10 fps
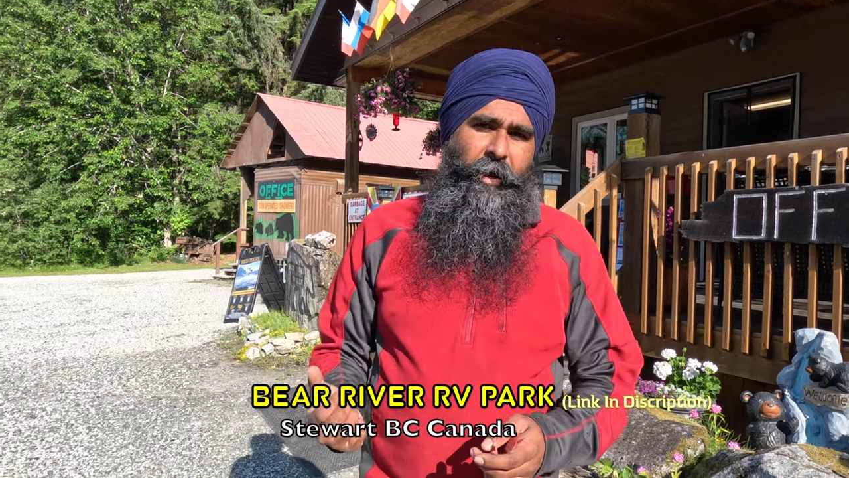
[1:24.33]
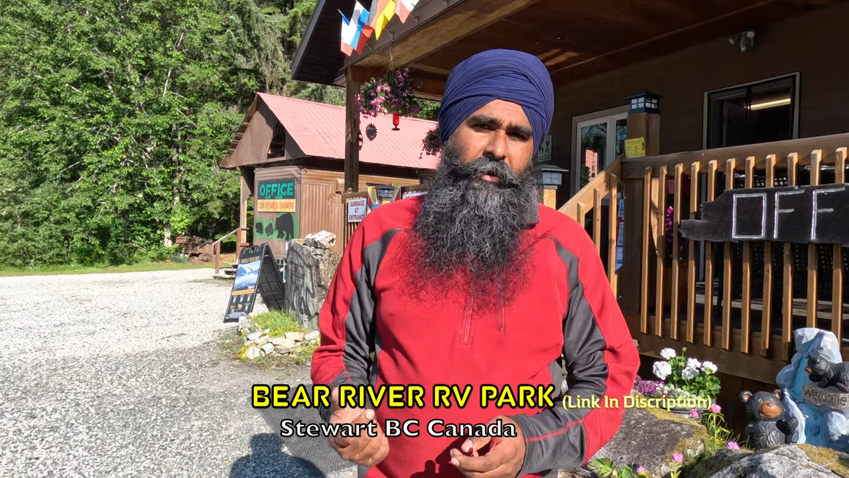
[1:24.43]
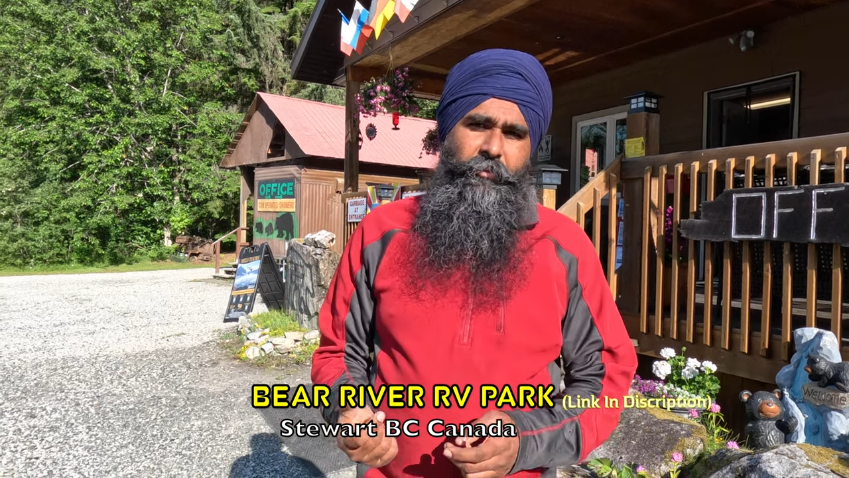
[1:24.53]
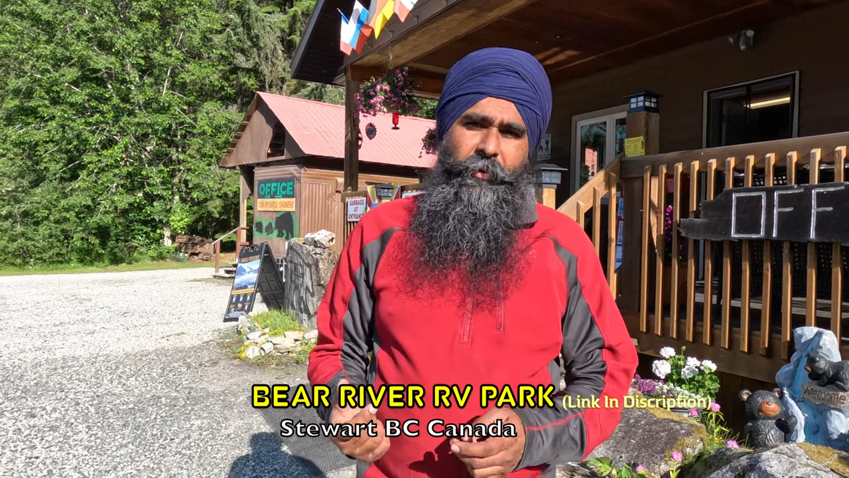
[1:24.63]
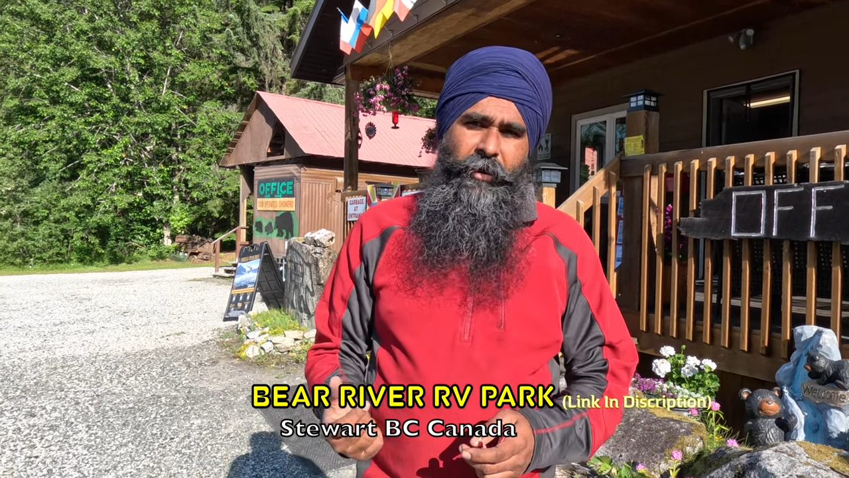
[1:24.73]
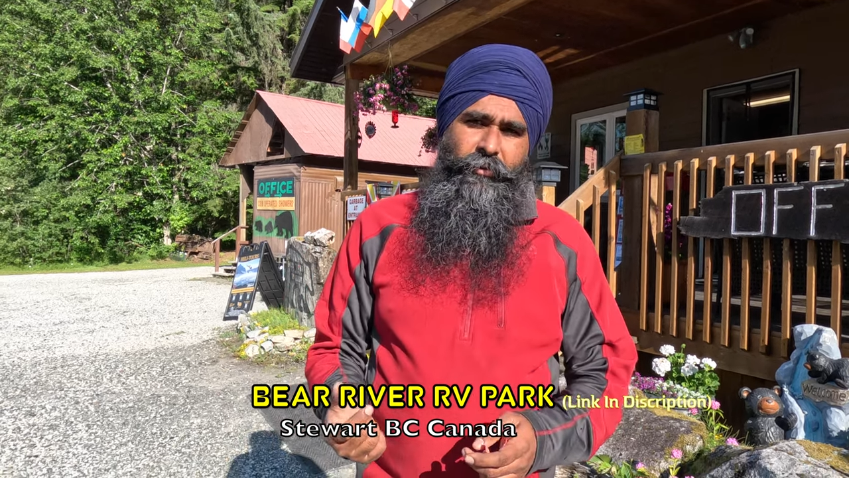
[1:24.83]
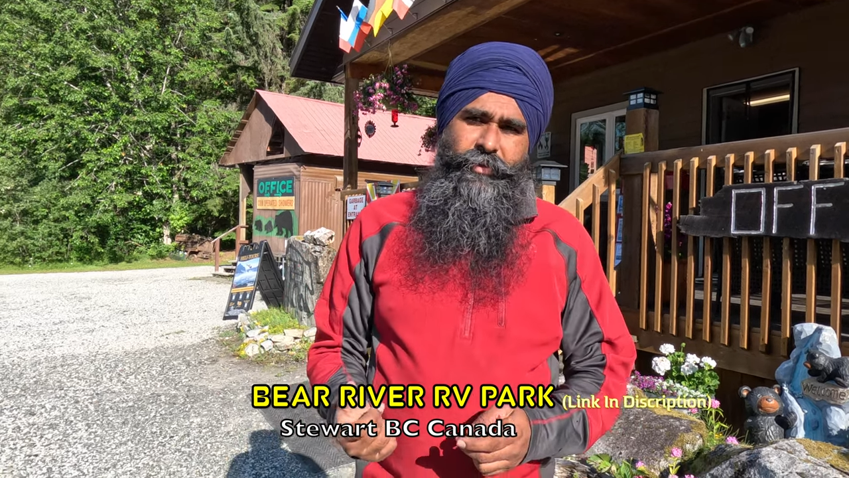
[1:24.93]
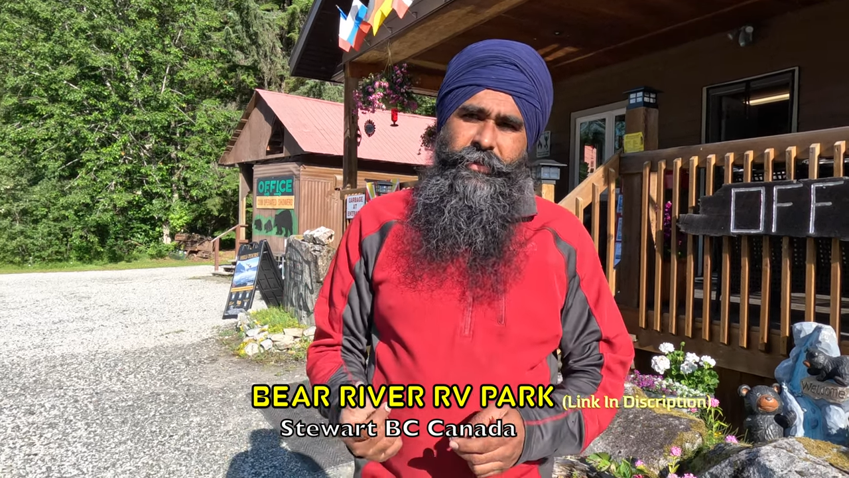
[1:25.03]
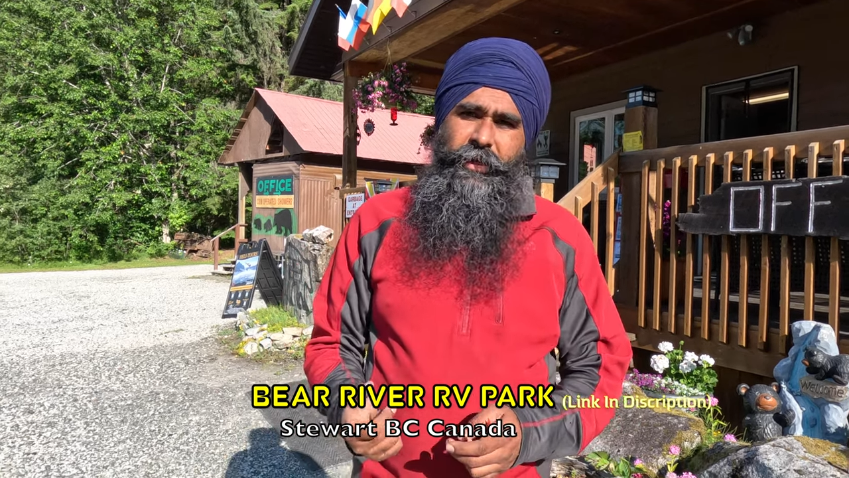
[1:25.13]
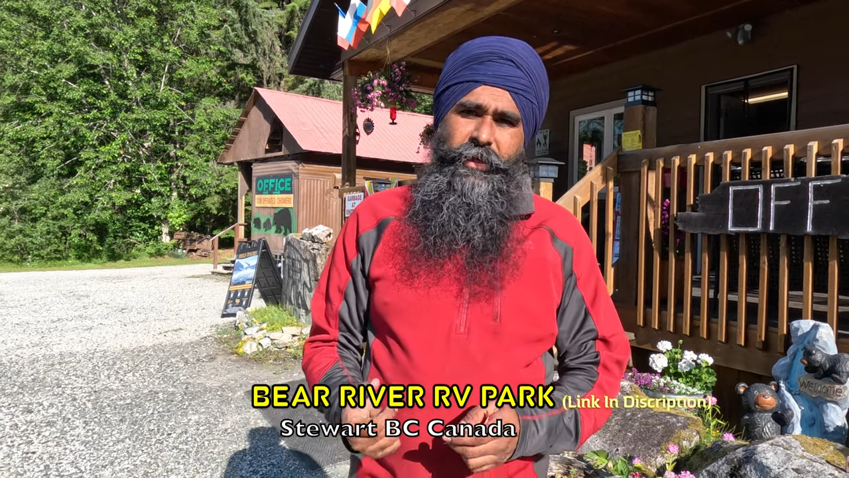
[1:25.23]
I, I would
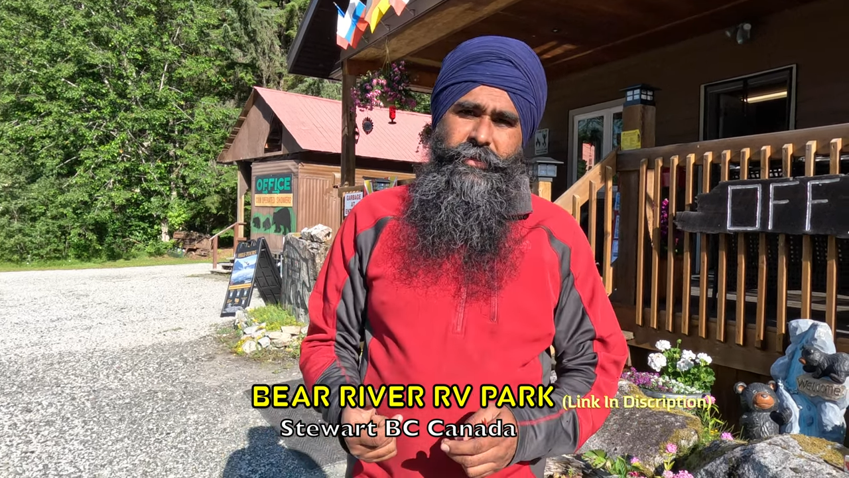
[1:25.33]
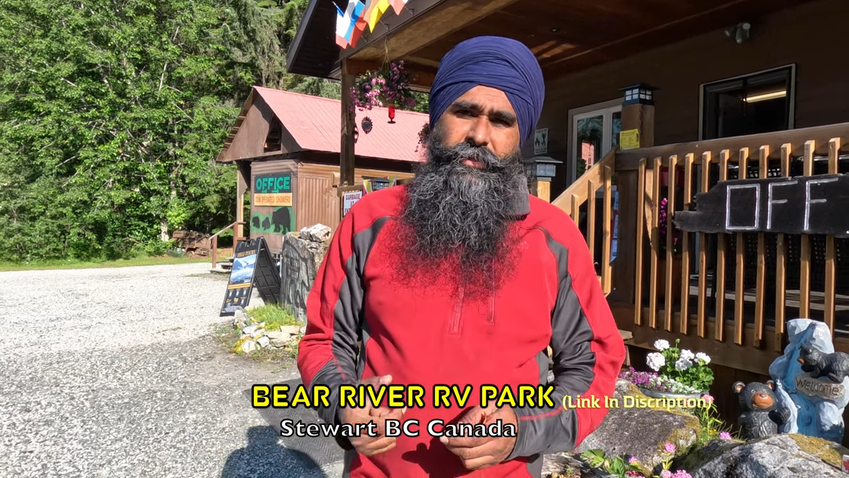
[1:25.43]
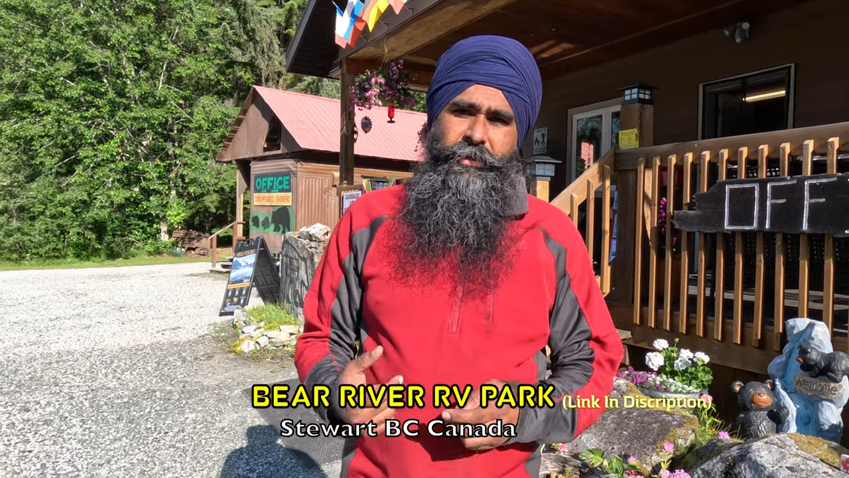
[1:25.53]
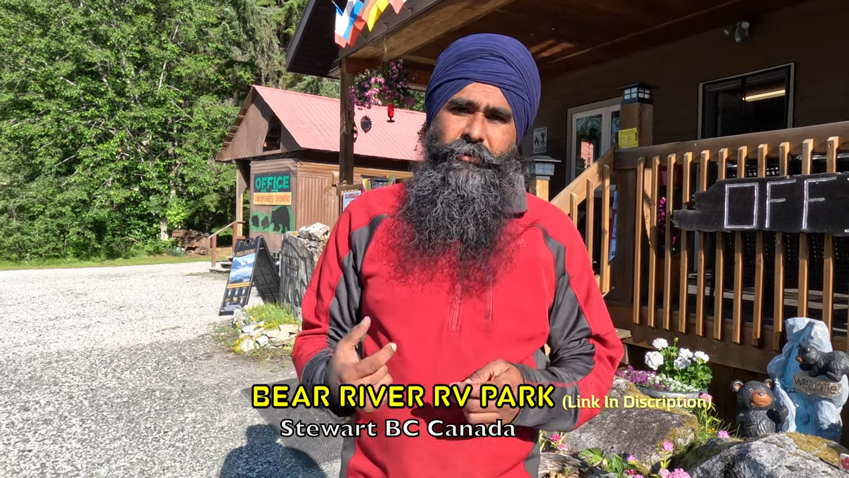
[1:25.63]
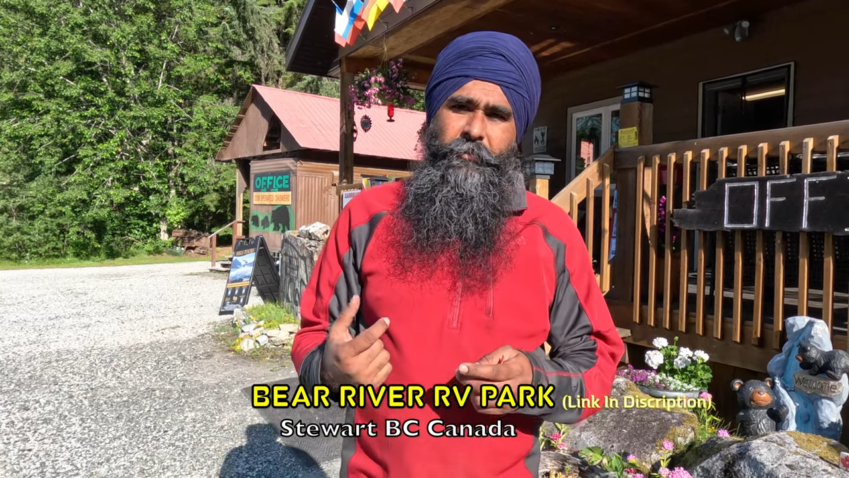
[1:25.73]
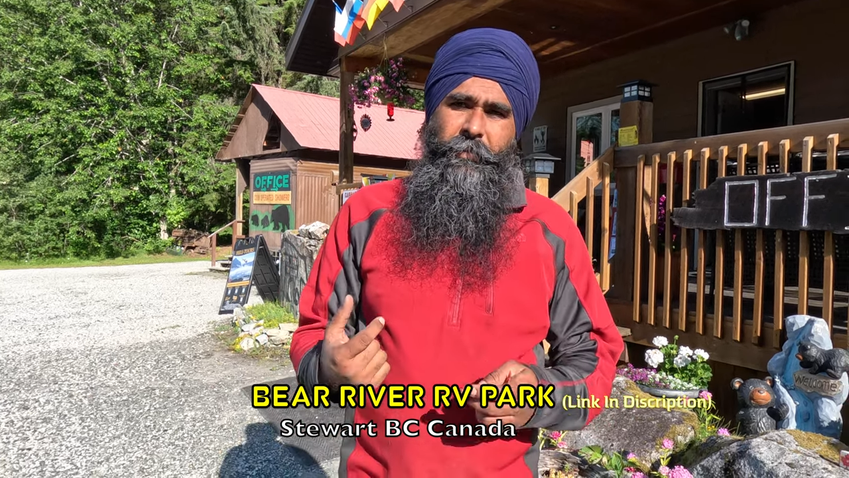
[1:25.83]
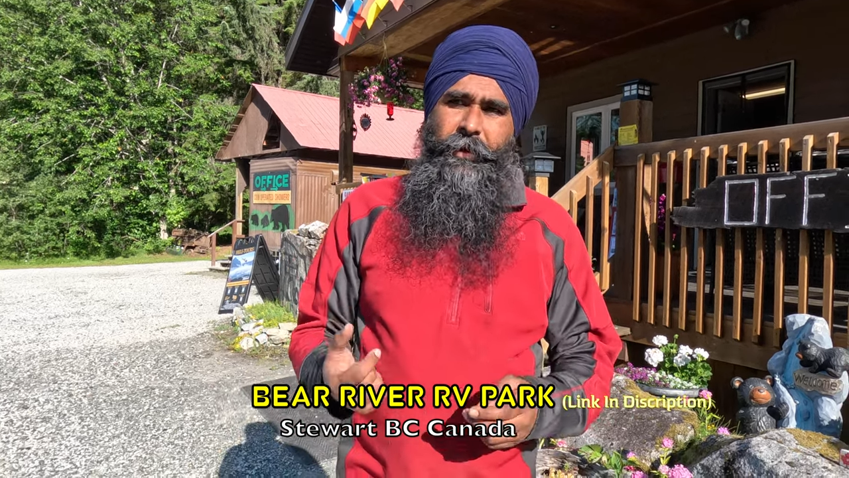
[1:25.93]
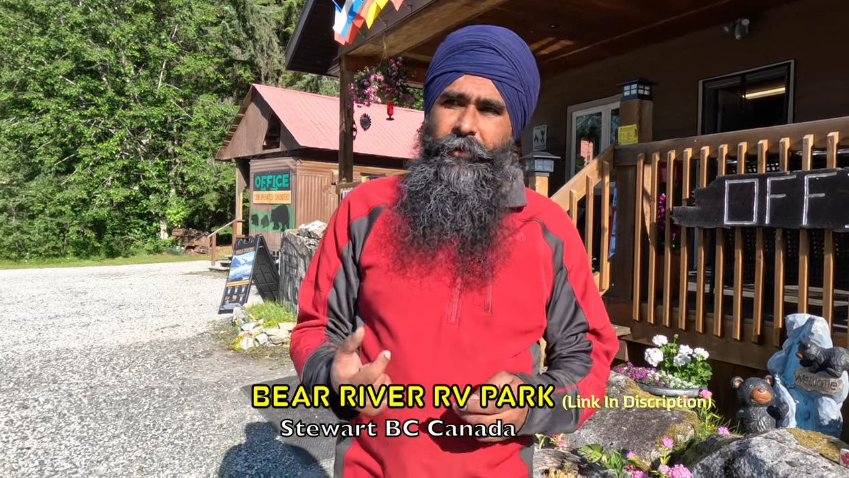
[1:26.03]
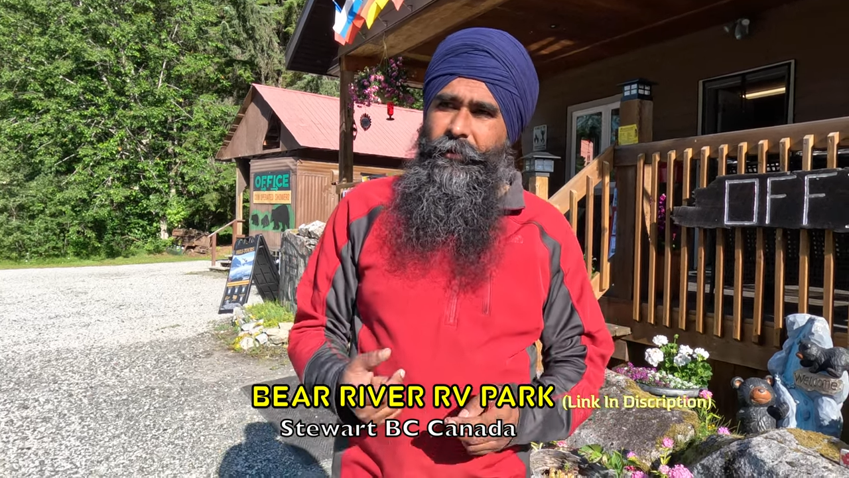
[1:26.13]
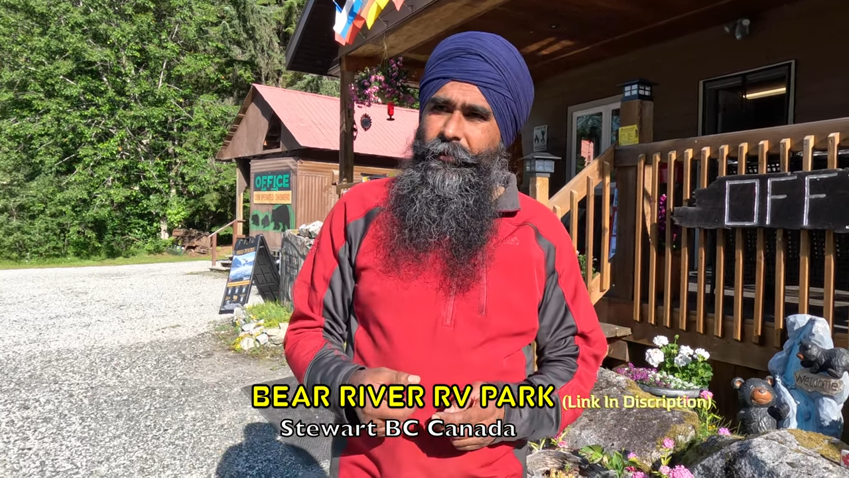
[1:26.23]
say it's even
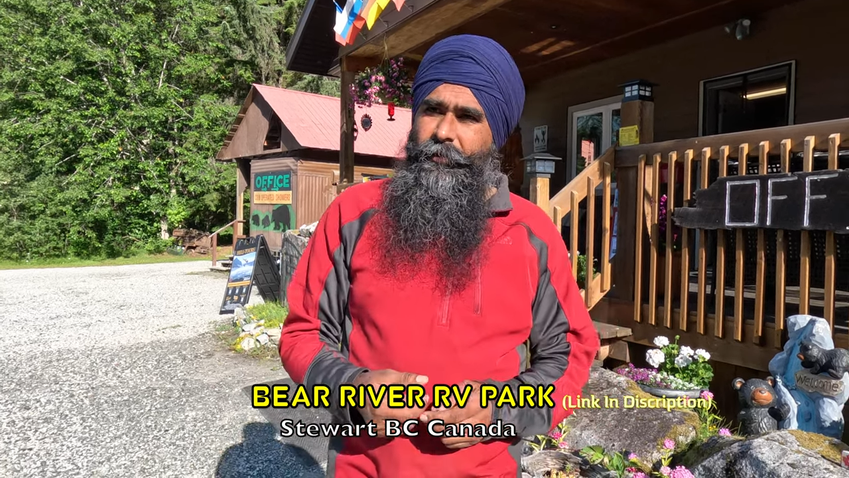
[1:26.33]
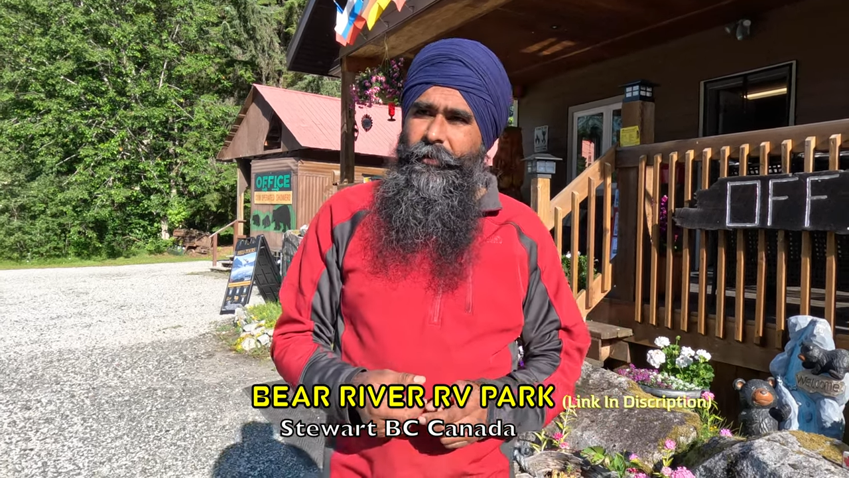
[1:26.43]
better.